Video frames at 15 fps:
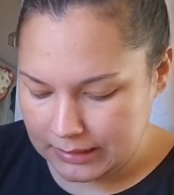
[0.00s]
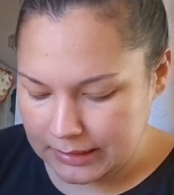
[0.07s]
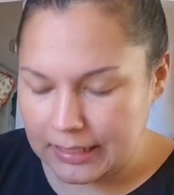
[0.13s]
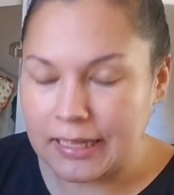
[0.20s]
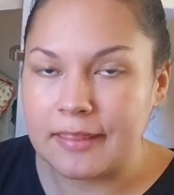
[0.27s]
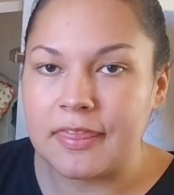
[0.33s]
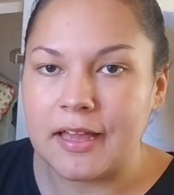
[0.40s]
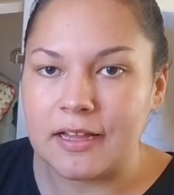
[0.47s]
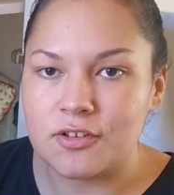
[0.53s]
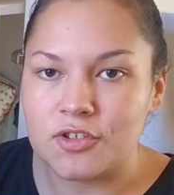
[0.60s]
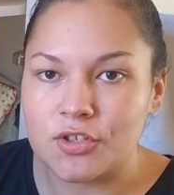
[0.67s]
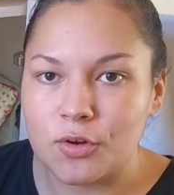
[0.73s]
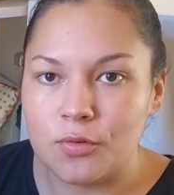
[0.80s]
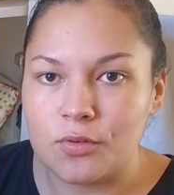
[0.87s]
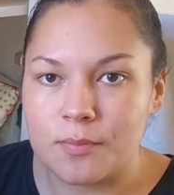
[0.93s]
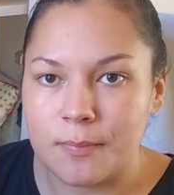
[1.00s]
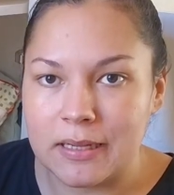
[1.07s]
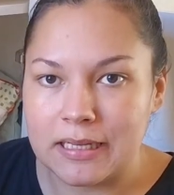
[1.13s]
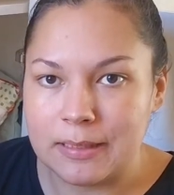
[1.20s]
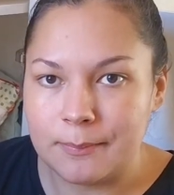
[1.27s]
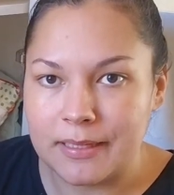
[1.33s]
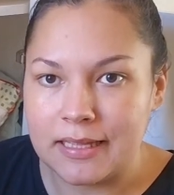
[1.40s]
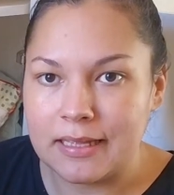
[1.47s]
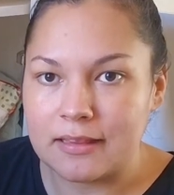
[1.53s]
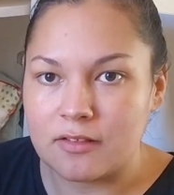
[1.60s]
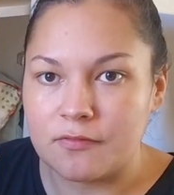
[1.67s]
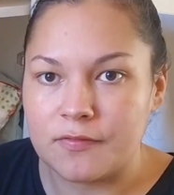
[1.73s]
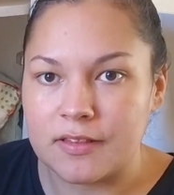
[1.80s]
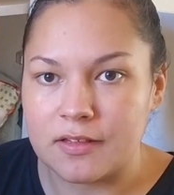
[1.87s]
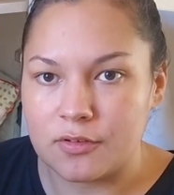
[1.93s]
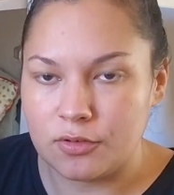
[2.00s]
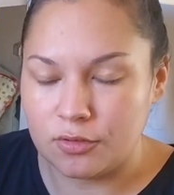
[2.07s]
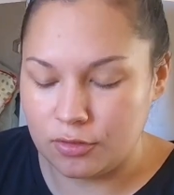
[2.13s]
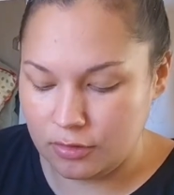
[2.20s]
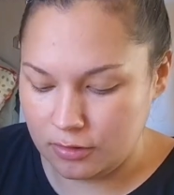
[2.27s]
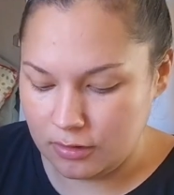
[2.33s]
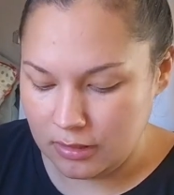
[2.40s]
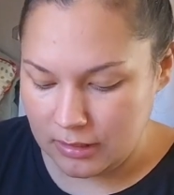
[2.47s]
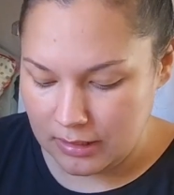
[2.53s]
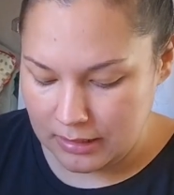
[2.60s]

like that shows my limit as a physical